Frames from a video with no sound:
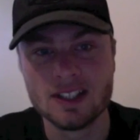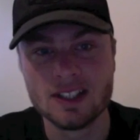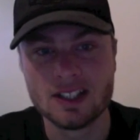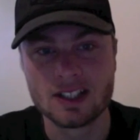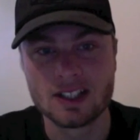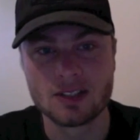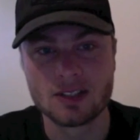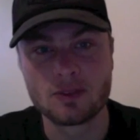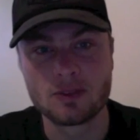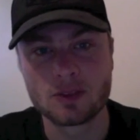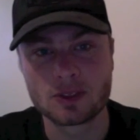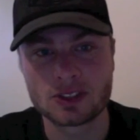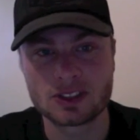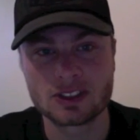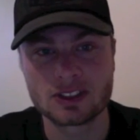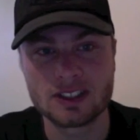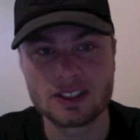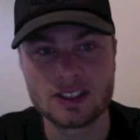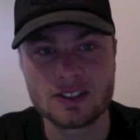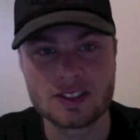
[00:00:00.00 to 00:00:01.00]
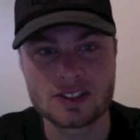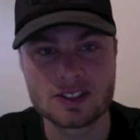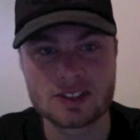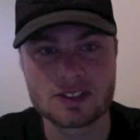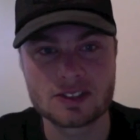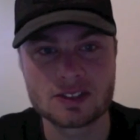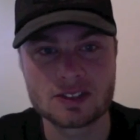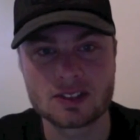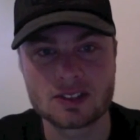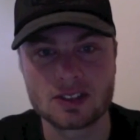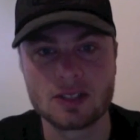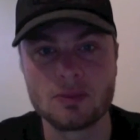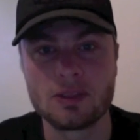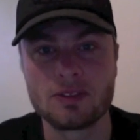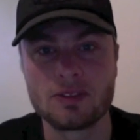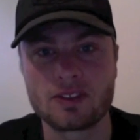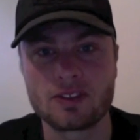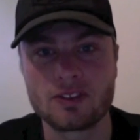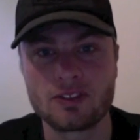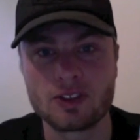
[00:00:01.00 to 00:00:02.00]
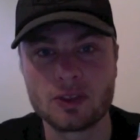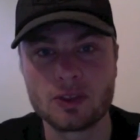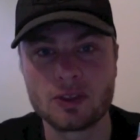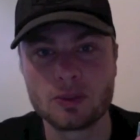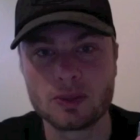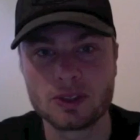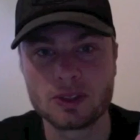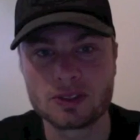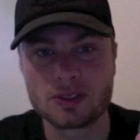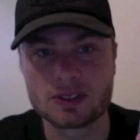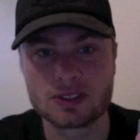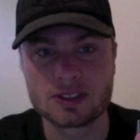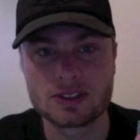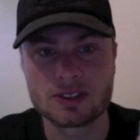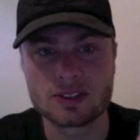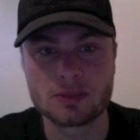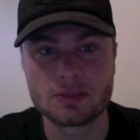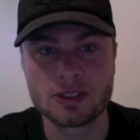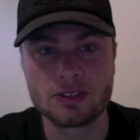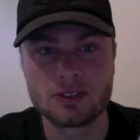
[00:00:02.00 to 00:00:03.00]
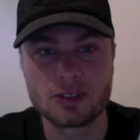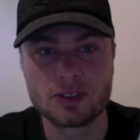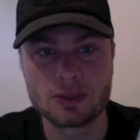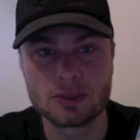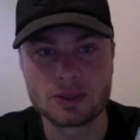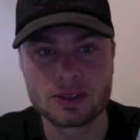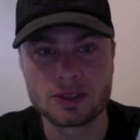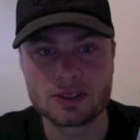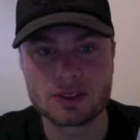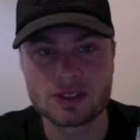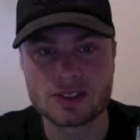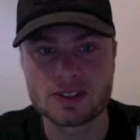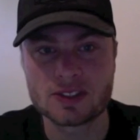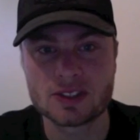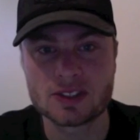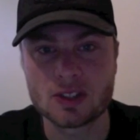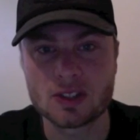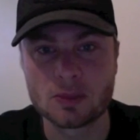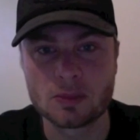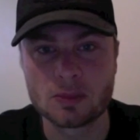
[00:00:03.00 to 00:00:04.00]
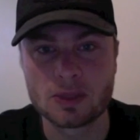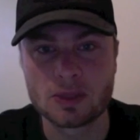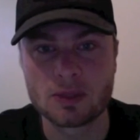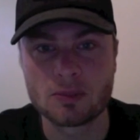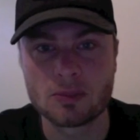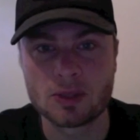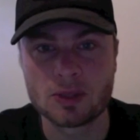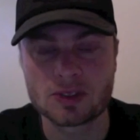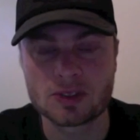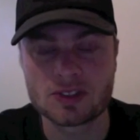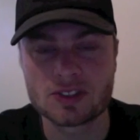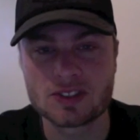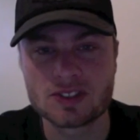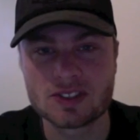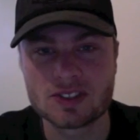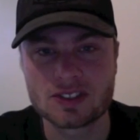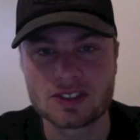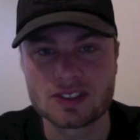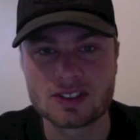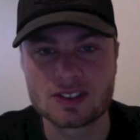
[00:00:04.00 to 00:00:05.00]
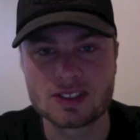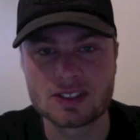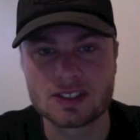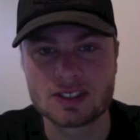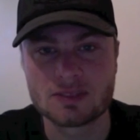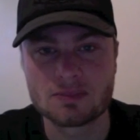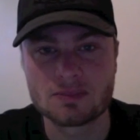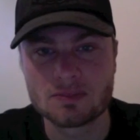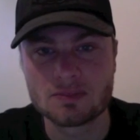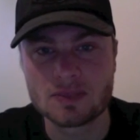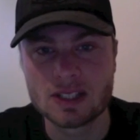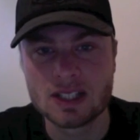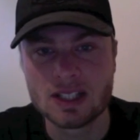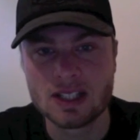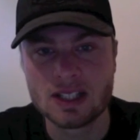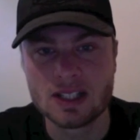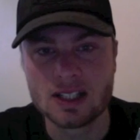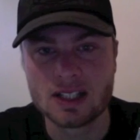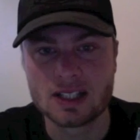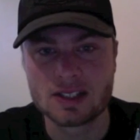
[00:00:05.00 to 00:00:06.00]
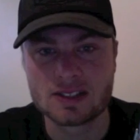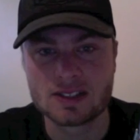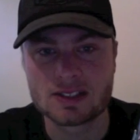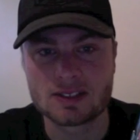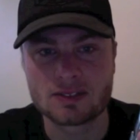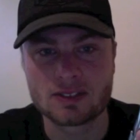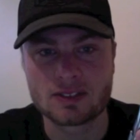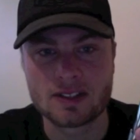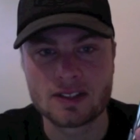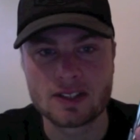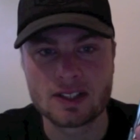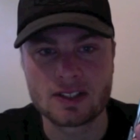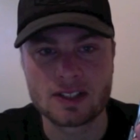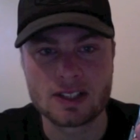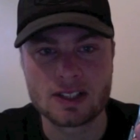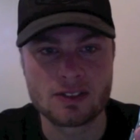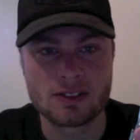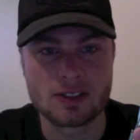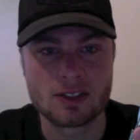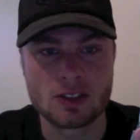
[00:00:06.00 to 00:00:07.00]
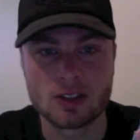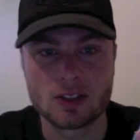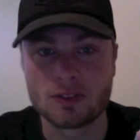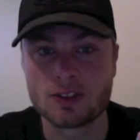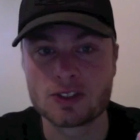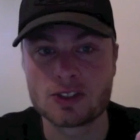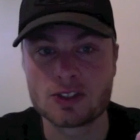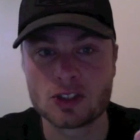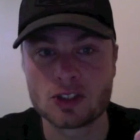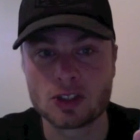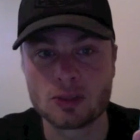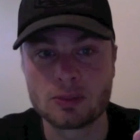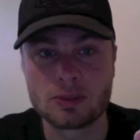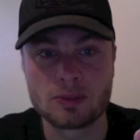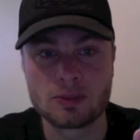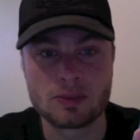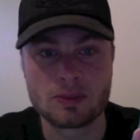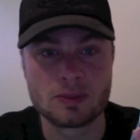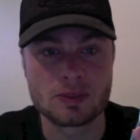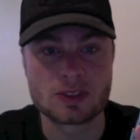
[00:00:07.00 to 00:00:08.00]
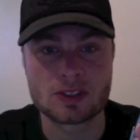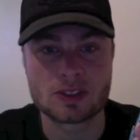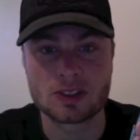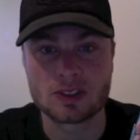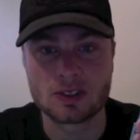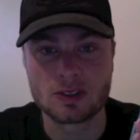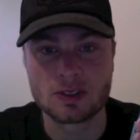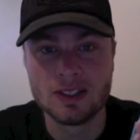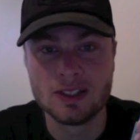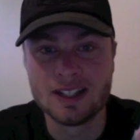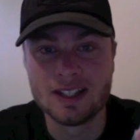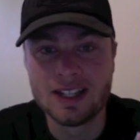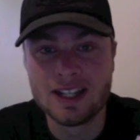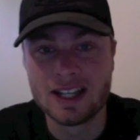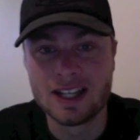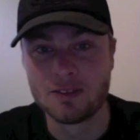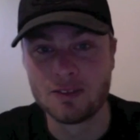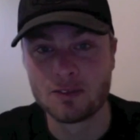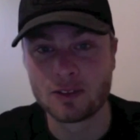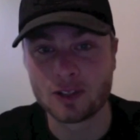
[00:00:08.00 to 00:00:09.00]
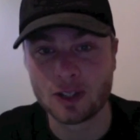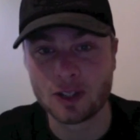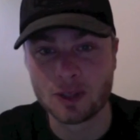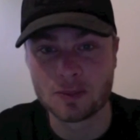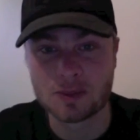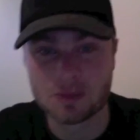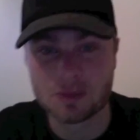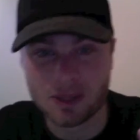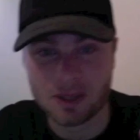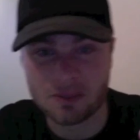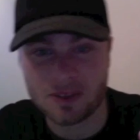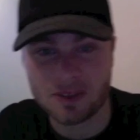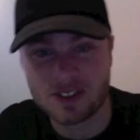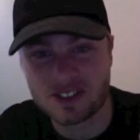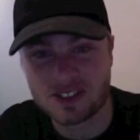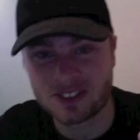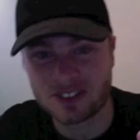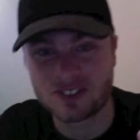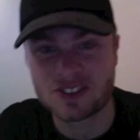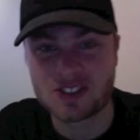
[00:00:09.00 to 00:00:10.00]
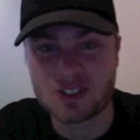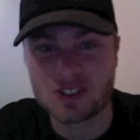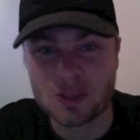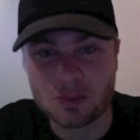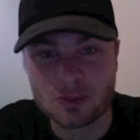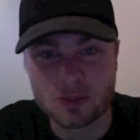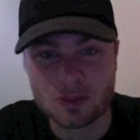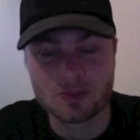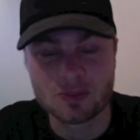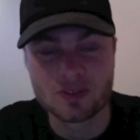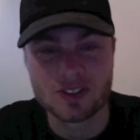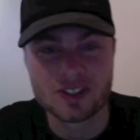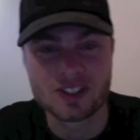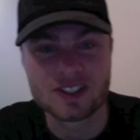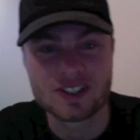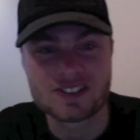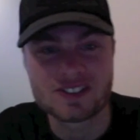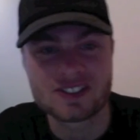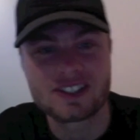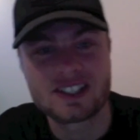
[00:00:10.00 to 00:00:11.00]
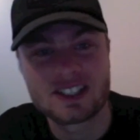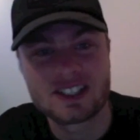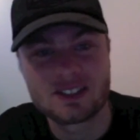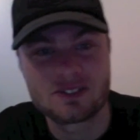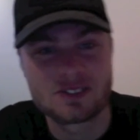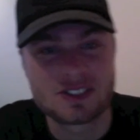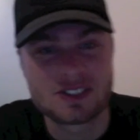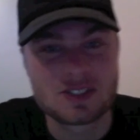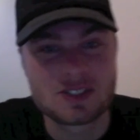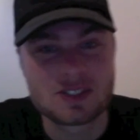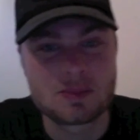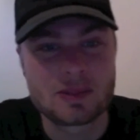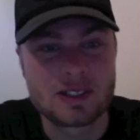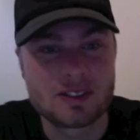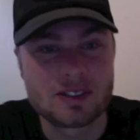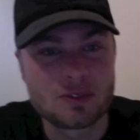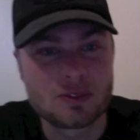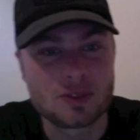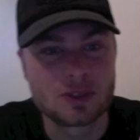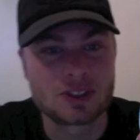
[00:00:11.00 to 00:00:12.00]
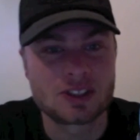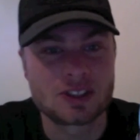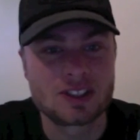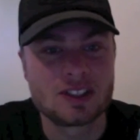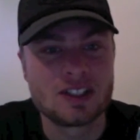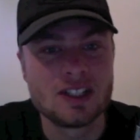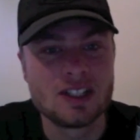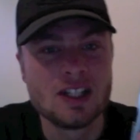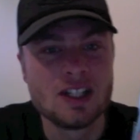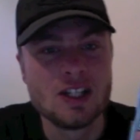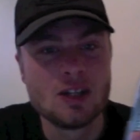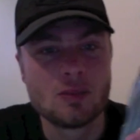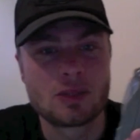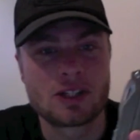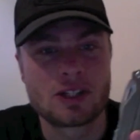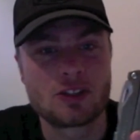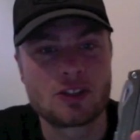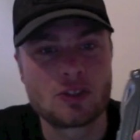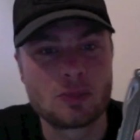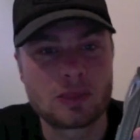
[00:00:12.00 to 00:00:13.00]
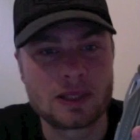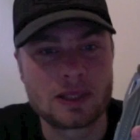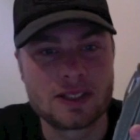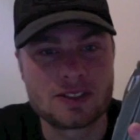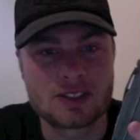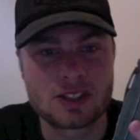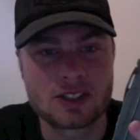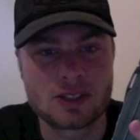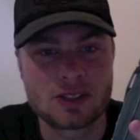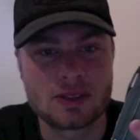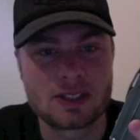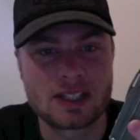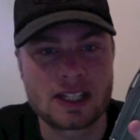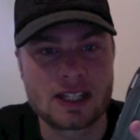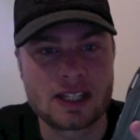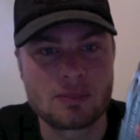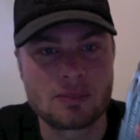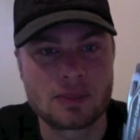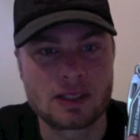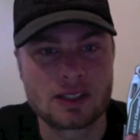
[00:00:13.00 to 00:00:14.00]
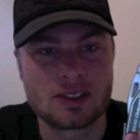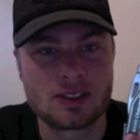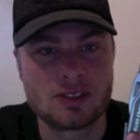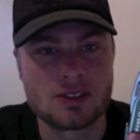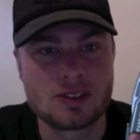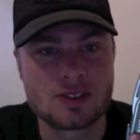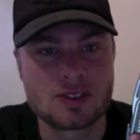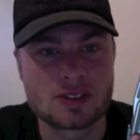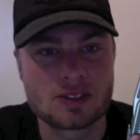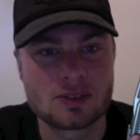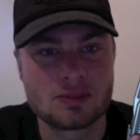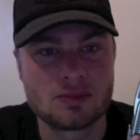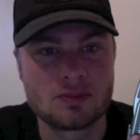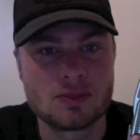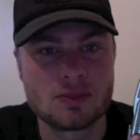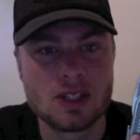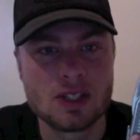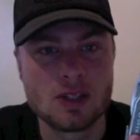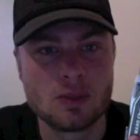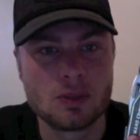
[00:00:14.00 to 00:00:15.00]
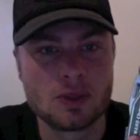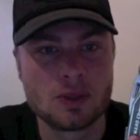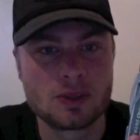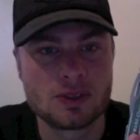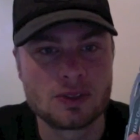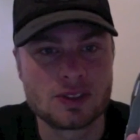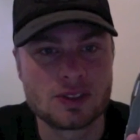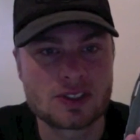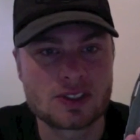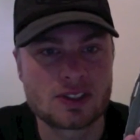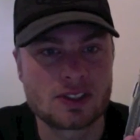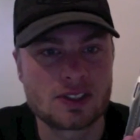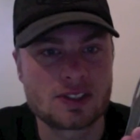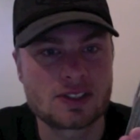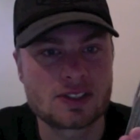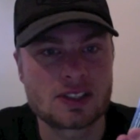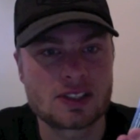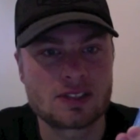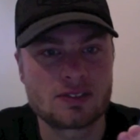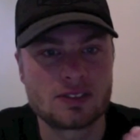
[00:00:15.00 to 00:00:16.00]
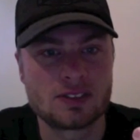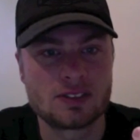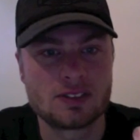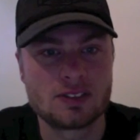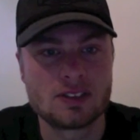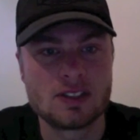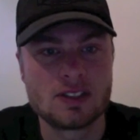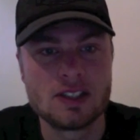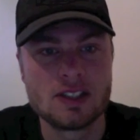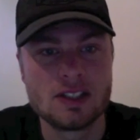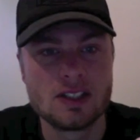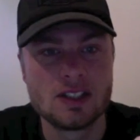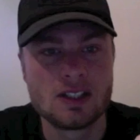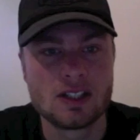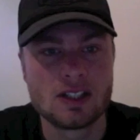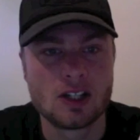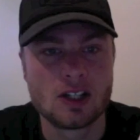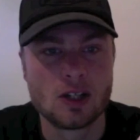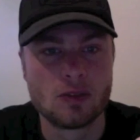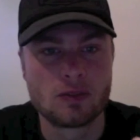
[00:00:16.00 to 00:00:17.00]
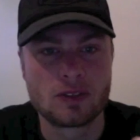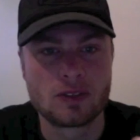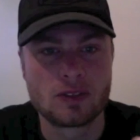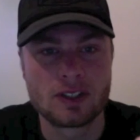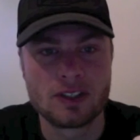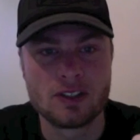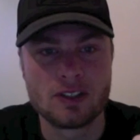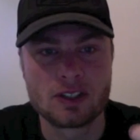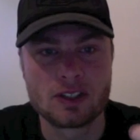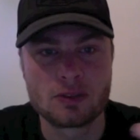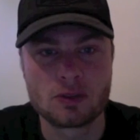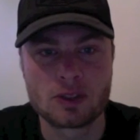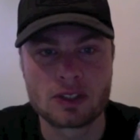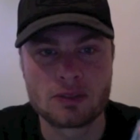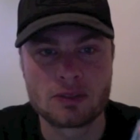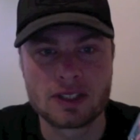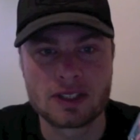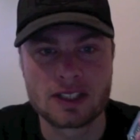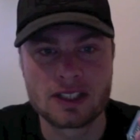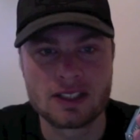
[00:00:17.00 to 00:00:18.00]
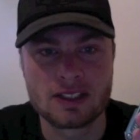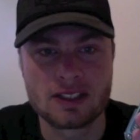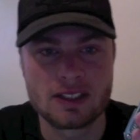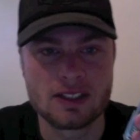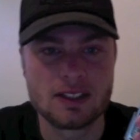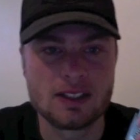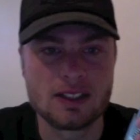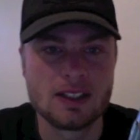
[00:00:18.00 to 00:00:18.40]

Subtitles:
unfortunately, I'm living in the real world, and my real world is opening boxes and stuff like that. I have an office job, so envelopes might be the toughest job for the knives I have, which is pretty unfortunate. But I do plan to go out camping and do some wilderness kind of stuff, and hopefully a knife will come in handy.